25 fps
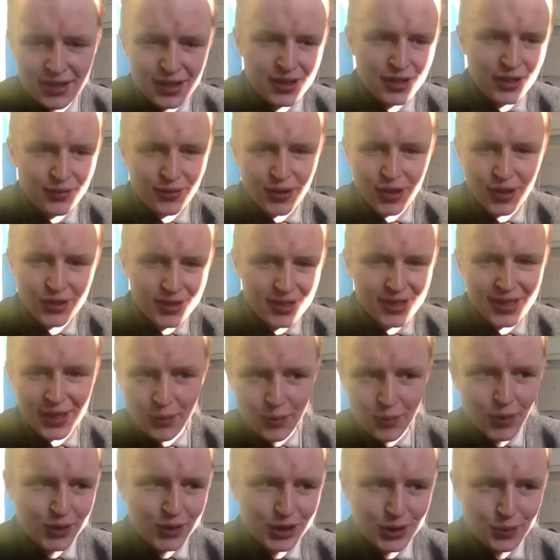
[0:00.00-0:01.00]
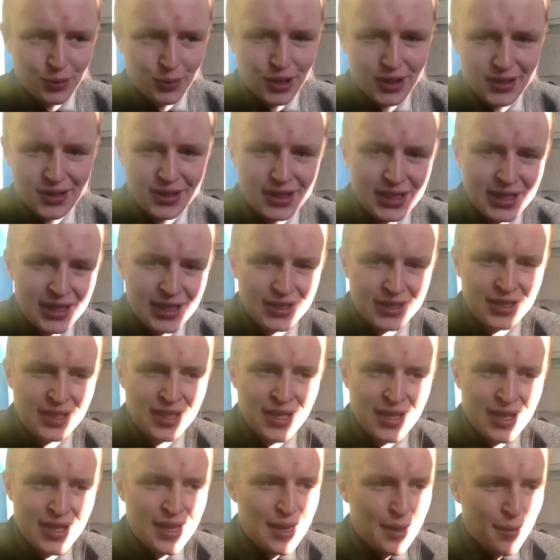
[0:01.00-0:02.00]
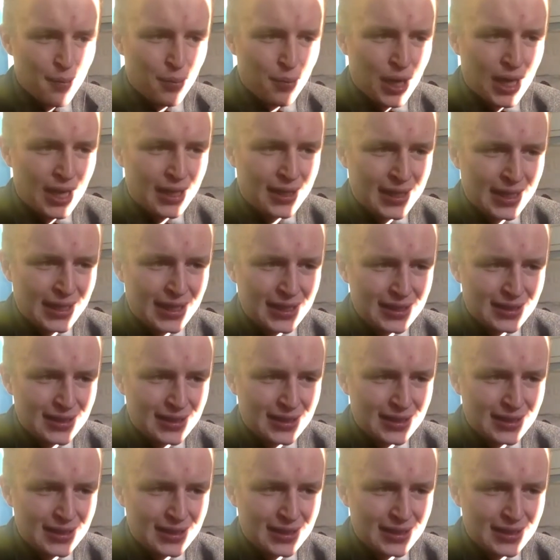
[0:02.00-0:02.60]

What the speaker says: You've got to like watch your presentation, but I think